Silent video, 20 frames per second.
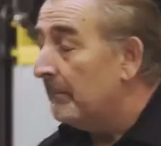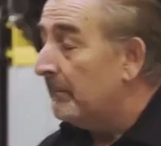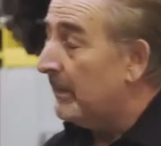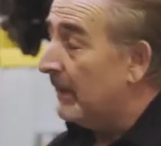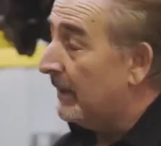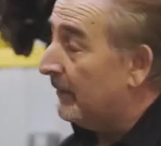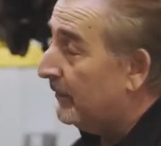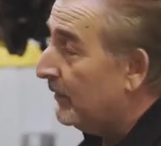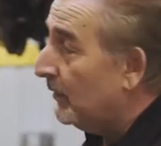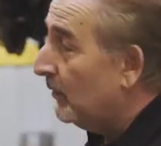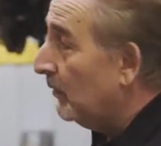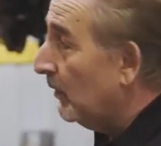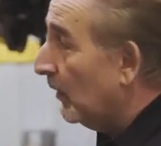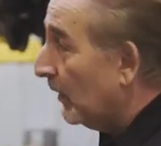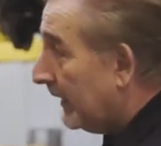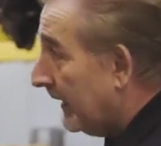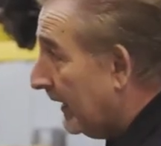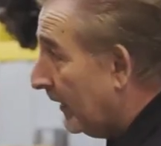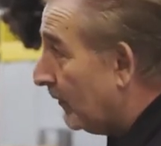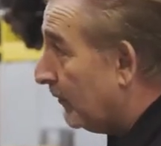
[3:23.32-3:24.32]
But if you
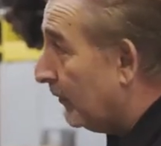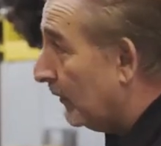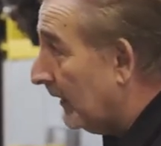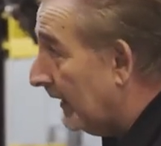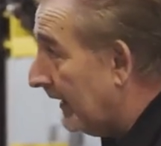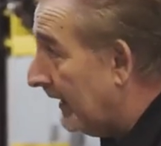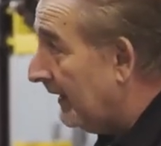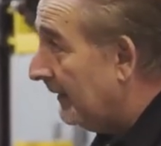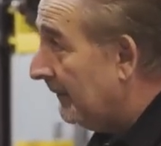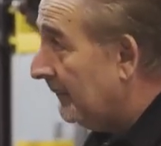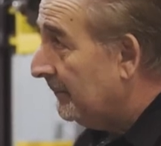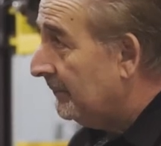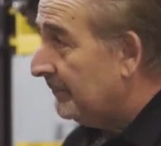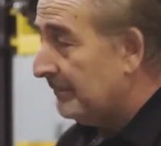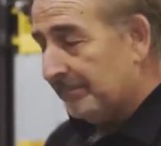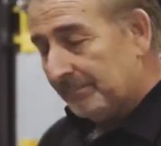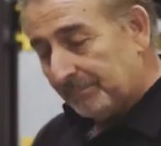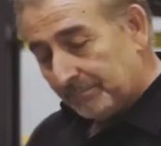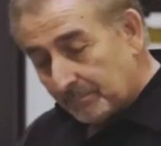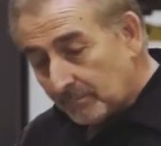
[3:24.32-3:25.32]
look carefully
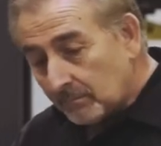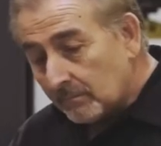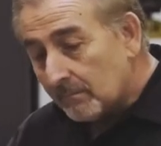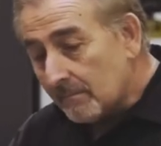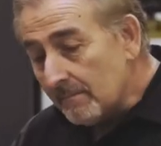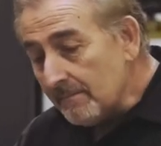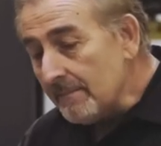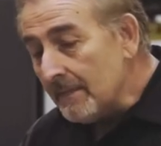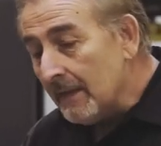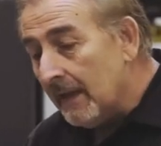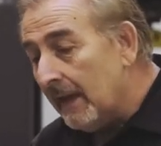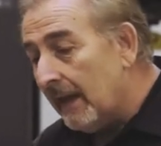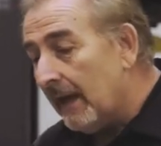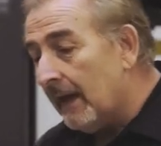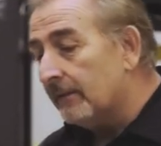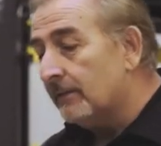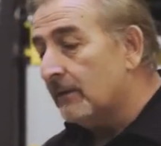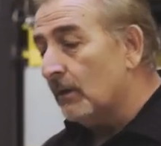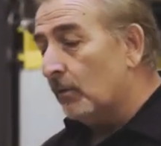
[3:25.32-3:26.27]
at